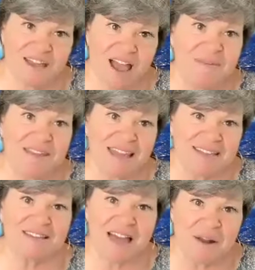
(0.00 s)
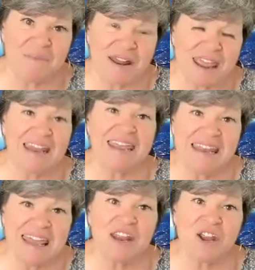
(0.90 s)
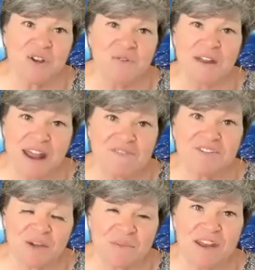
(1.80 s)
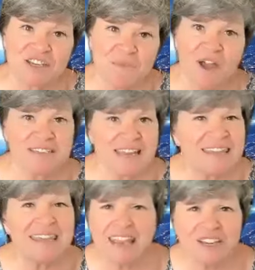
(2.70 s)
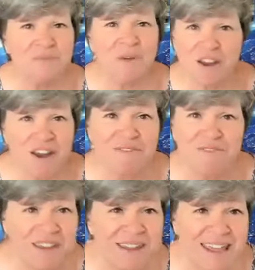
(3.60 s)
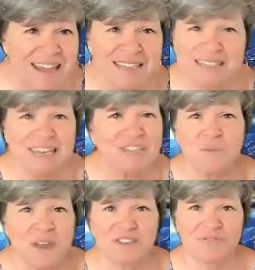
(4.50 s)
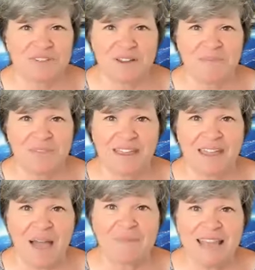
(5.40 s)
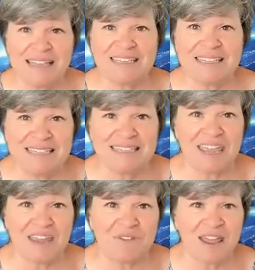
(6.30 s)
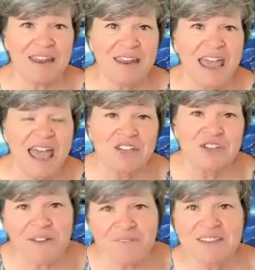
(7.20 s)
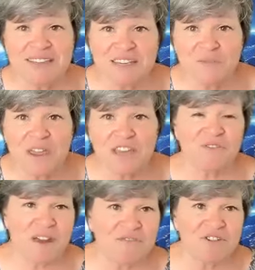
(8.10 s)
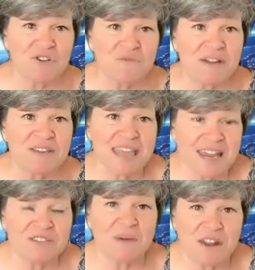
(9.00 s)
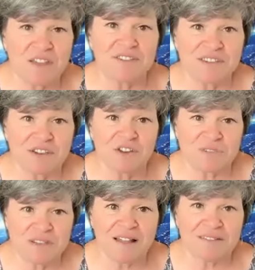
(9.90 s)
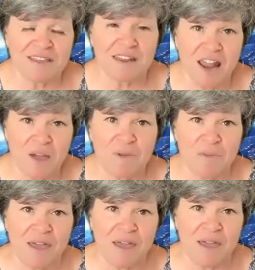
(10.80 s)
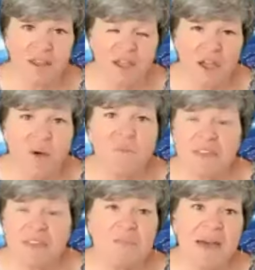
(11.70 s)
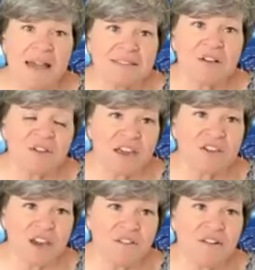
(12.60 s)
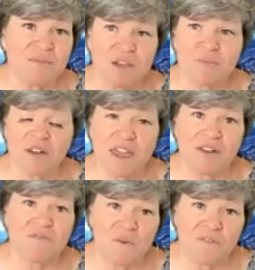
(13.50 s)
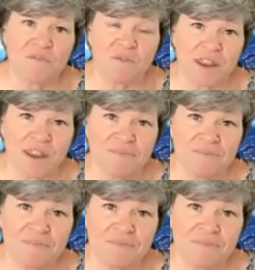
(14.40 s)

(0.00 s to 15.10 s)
I mean, that's a lot of money. And he needed a new one every time it expires. And I think they expire every six weeks or something. I mean, that's insane, right? So every six weeks or every two months, he had to spend another $600 to get an EpiPen with Impact Healthcare Share, and he was able to get it for 140.